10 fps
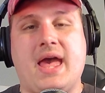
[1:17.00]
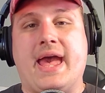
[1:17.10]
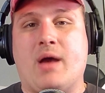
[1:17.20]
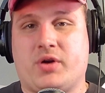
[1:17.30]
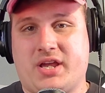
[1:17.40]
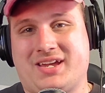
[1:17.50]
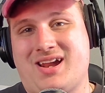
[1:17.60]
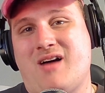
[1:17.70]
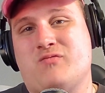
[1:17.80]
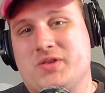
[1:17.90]
And we'll kick it
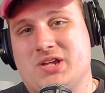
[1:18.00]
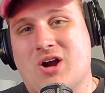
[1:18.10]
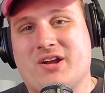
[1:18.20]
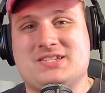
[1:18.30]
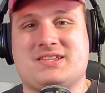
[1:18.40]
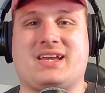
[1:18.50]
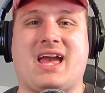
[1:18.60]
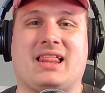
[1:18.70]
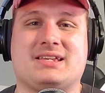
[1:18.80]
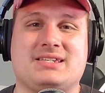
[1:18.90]
off with Guardians of the
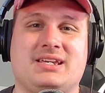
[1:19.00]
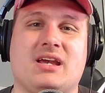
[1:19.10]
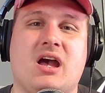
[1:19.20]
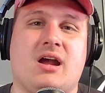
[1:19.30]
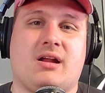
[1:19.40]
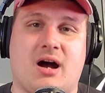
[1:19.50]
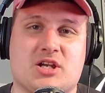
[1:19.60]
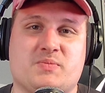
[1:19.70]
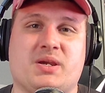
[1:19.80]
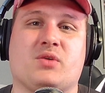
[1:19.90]
Galaxy
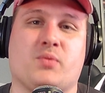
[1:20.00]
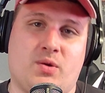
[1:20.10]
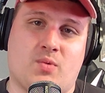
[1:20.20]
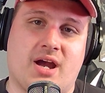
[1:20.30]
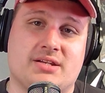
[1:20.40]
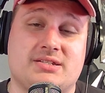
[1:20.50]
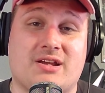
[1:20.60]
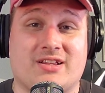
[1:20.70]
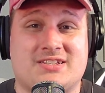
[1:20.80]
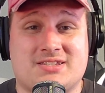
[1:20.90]
Cosmic Rewind. Now
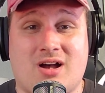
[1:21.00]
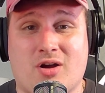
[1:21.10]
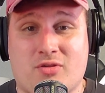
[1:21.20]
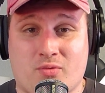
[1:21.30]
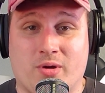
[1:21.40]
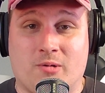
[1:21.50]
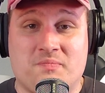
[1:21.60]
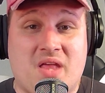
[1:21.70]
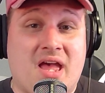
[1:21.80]
let's talk thrill.